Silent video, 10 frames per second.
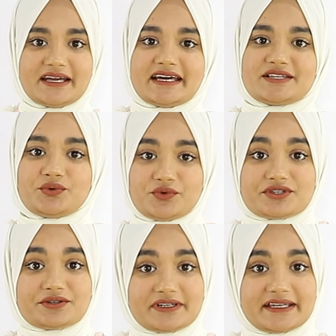it's also
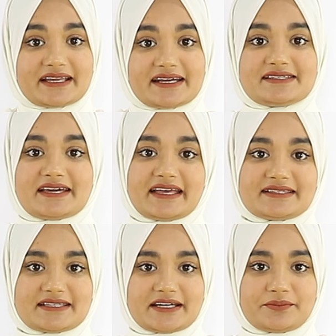really nice to add
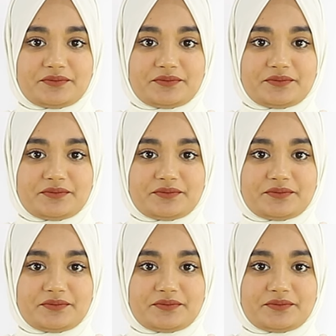some